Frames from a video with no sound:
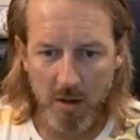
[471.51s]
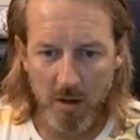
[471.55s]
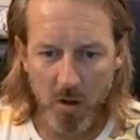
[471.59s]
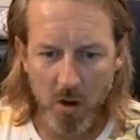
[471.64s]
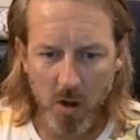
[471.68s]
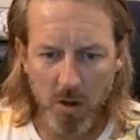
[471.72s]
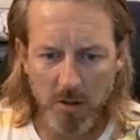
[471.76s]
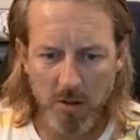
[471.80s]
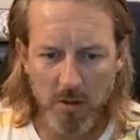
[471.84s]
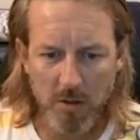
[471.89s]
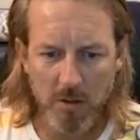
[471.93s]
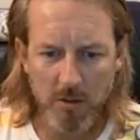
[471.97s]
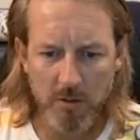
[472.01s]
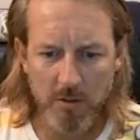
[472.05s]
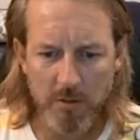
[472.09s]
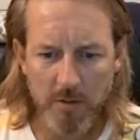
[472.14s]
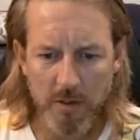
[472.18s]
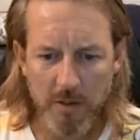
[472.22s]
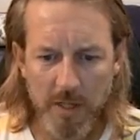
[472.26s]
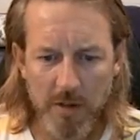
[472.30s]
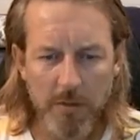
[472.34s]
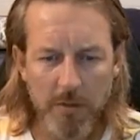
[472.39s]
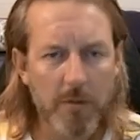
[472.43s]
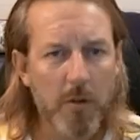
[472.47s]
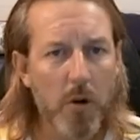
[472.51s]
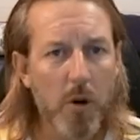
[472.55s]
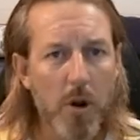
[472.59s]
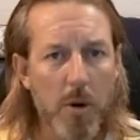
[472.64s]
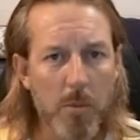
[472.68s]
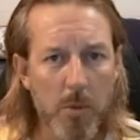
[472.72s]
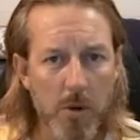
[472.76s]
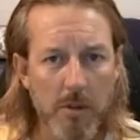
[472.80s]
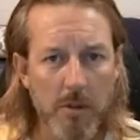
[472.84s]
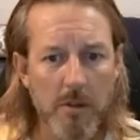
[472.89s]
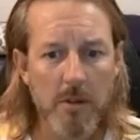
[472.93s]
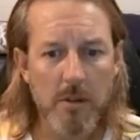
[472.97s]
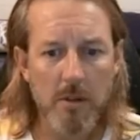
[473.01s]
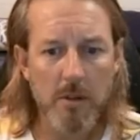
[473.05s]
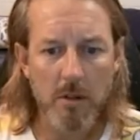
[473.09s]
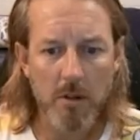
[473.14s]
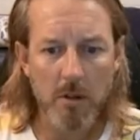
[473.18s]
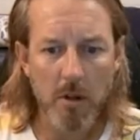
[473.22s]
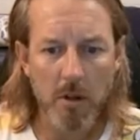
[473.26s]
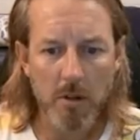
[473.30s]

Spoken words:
Lots of invertebrates,